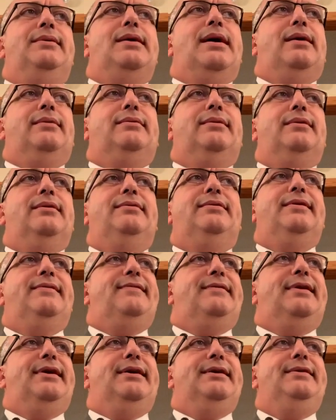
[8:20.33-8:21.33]
the doctor looked
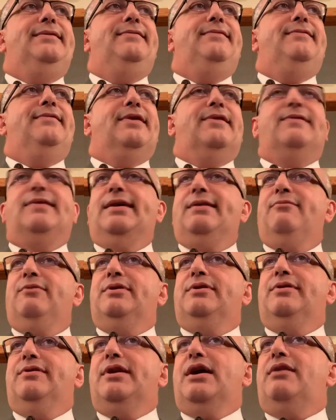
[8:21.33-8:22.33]
at Steve, because he
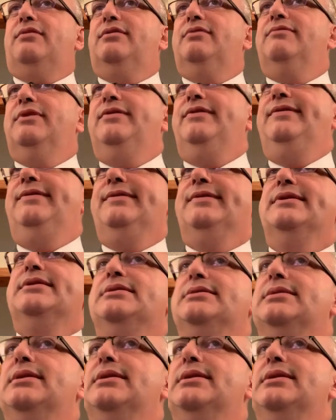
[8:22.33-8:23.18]
went to the doctor with him,